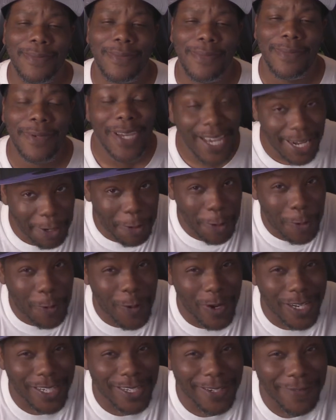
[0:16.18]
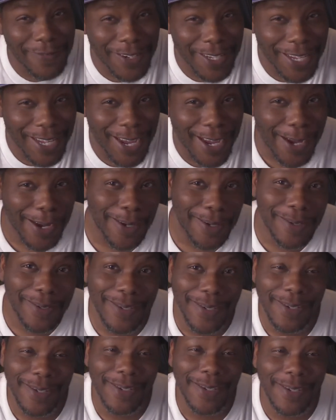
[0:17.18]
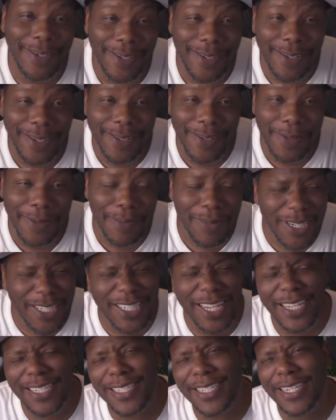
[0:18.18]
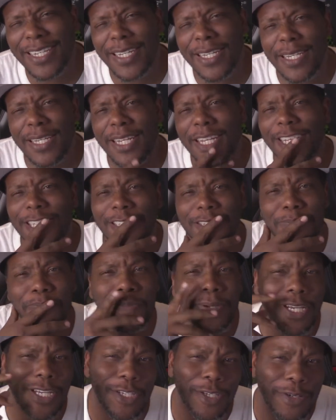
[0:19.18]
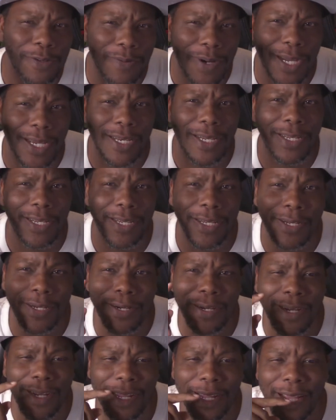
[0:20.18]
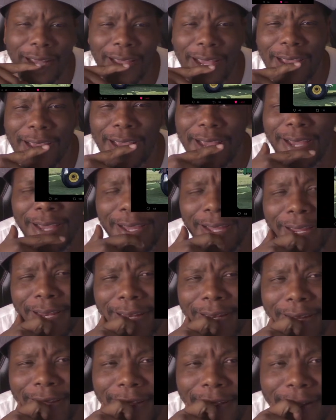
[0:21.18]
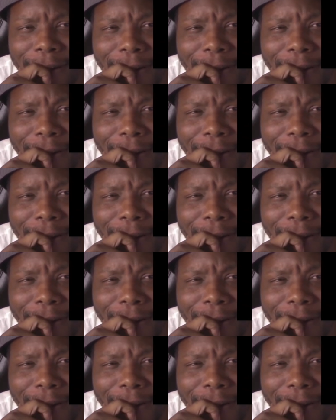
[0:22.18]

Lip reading: got a good question for y'all. Because I seen this picture right here, and